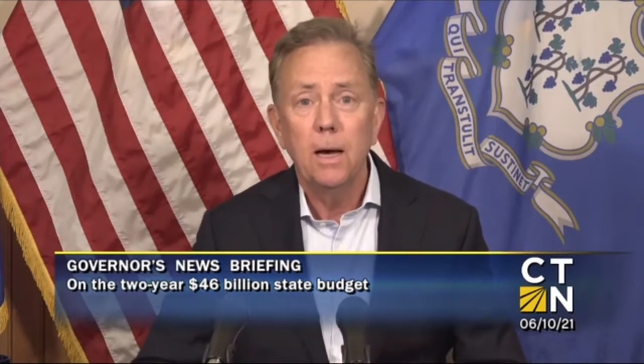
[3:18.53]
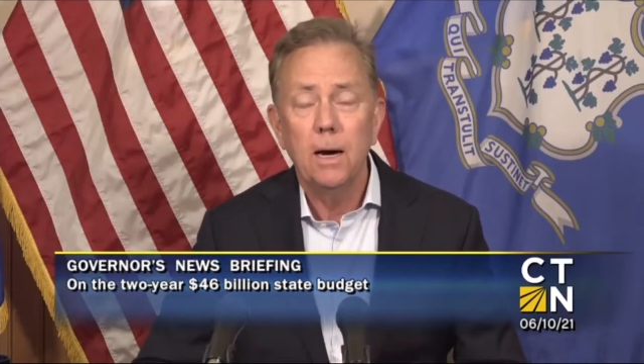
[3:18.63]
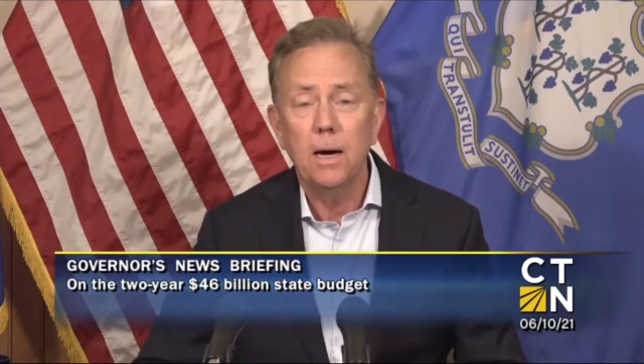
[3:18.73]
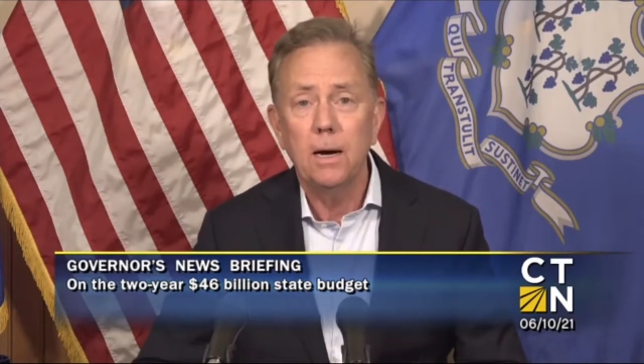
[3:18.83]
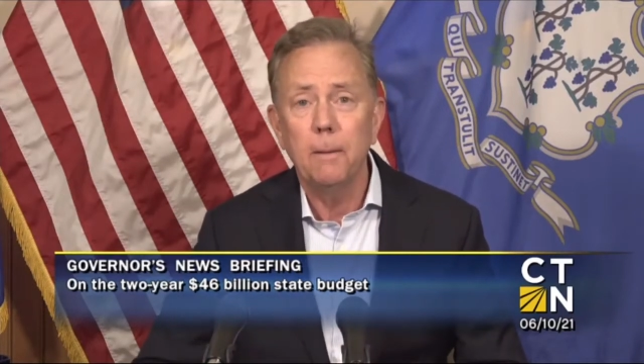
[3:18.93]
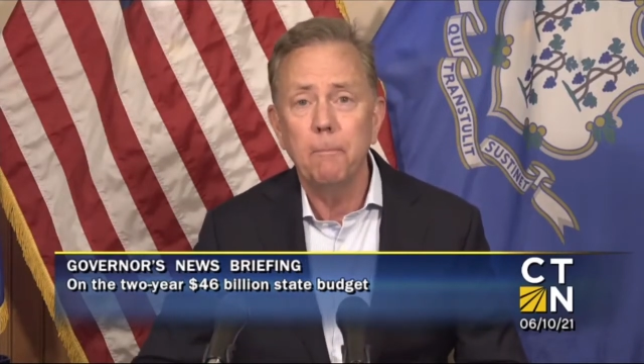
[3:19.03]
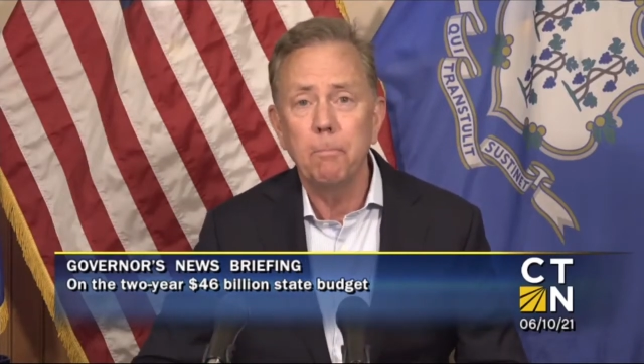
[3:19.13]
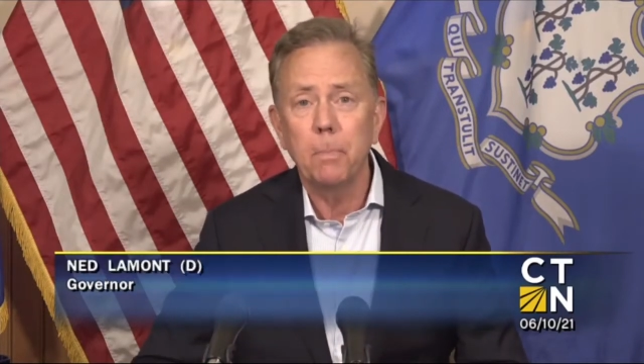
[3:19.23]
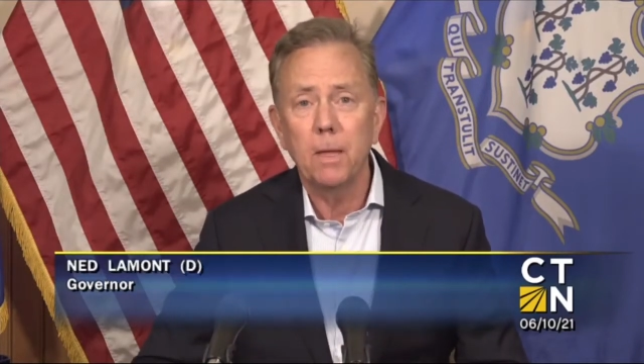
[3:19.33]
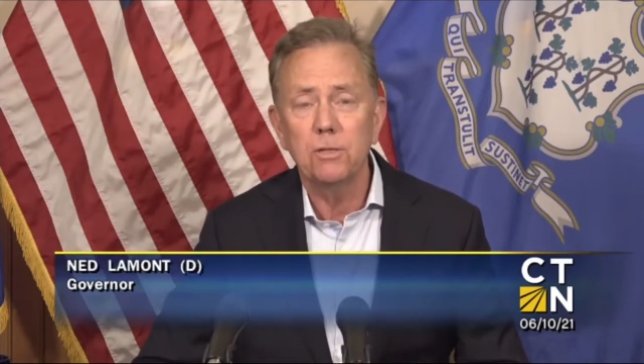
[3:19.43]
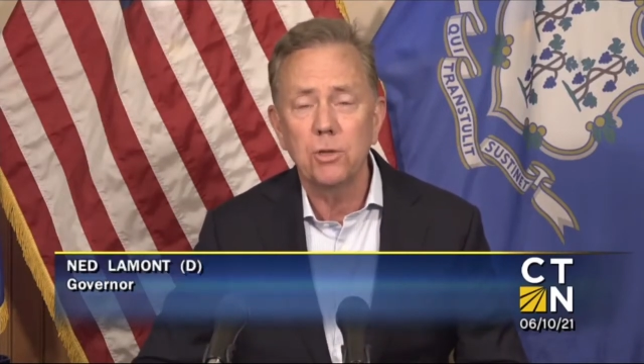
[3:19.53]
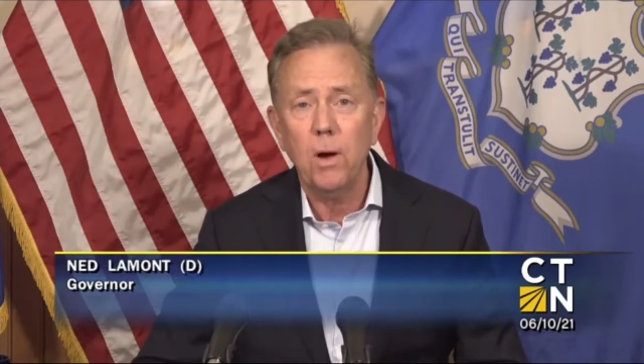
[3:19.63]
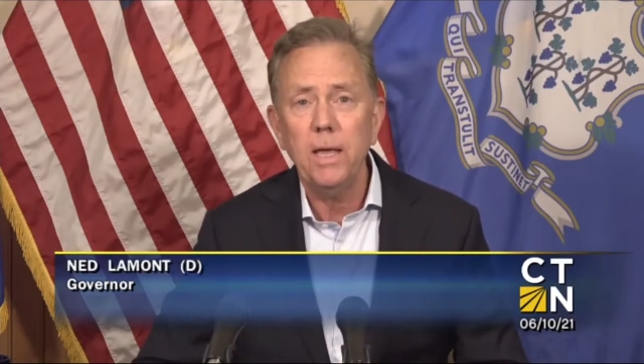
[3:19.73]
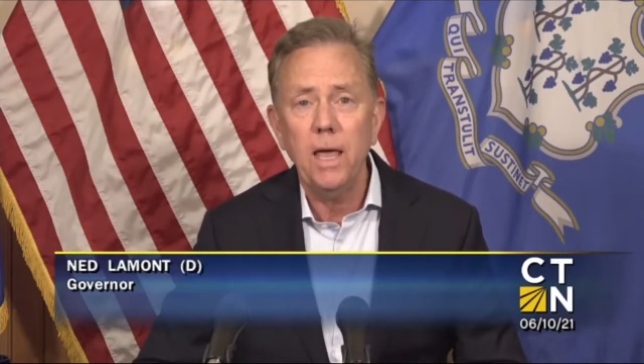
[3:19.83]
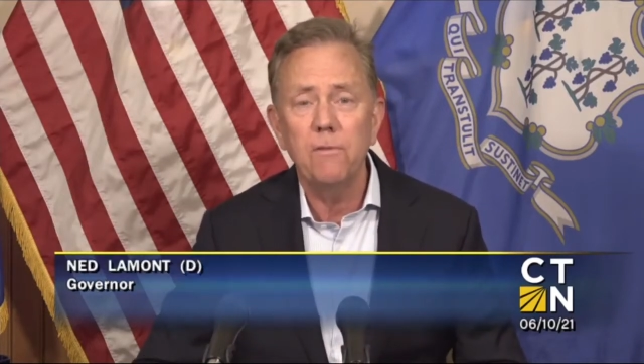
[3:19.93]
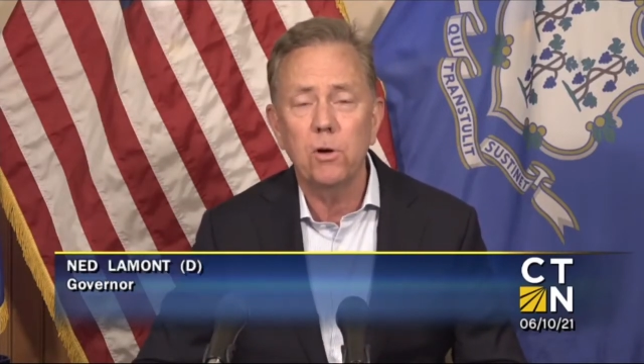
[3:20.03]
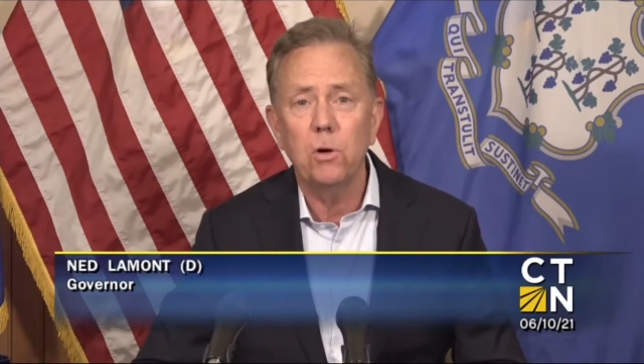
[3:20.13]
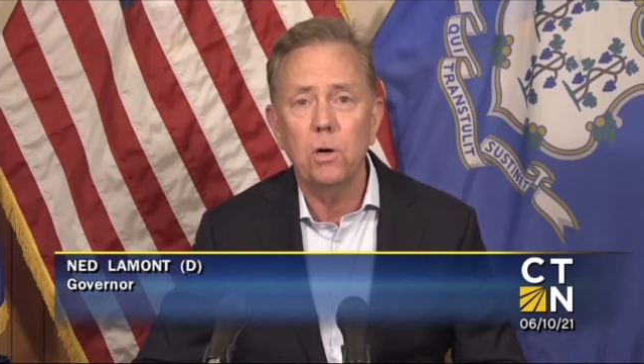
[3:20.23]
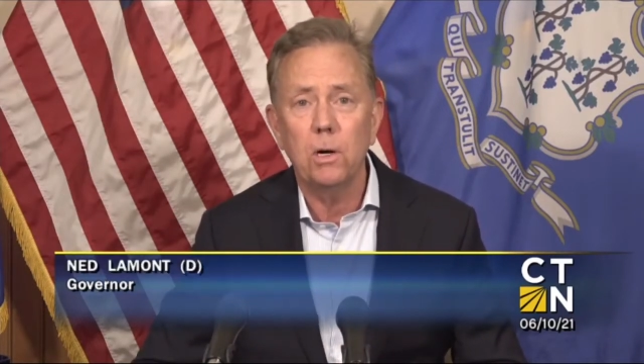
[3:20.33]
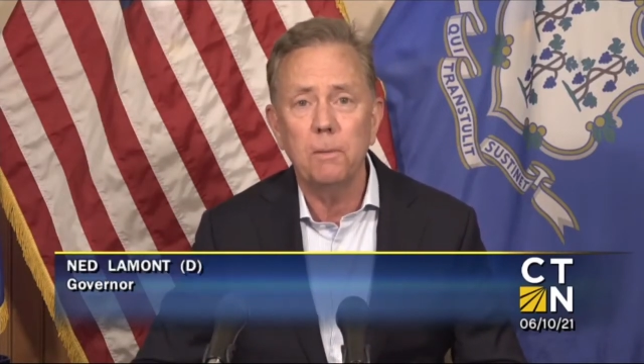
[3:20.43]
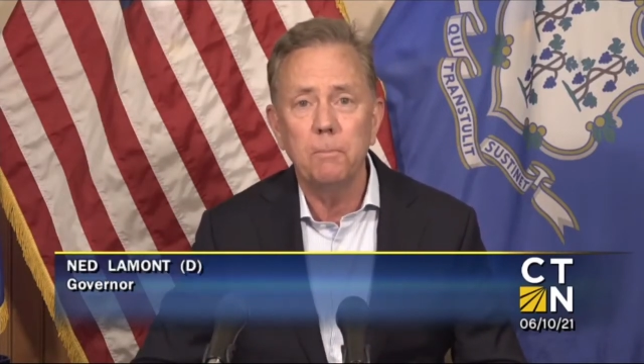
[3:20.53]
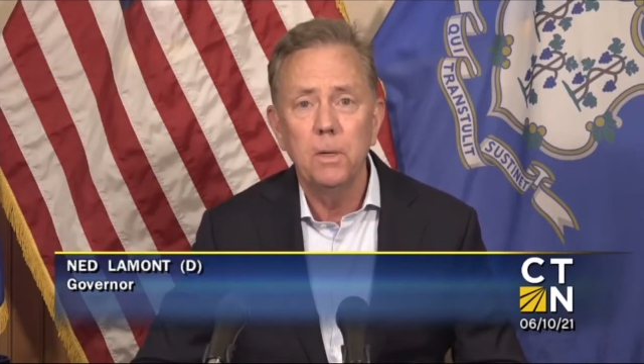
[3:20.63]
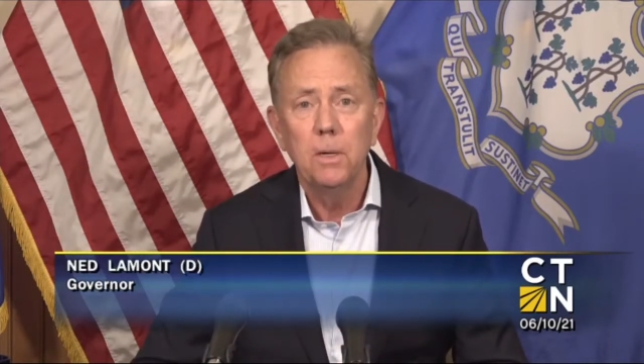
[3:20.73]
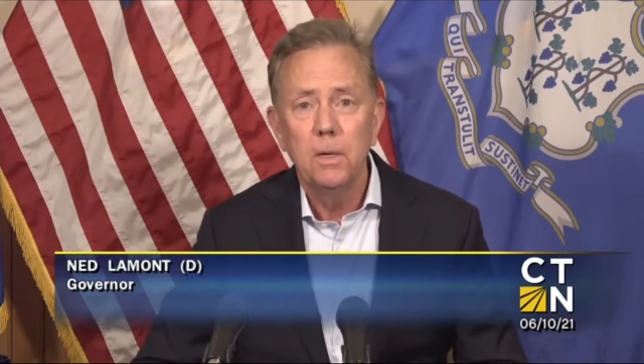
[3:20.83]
So I gave a call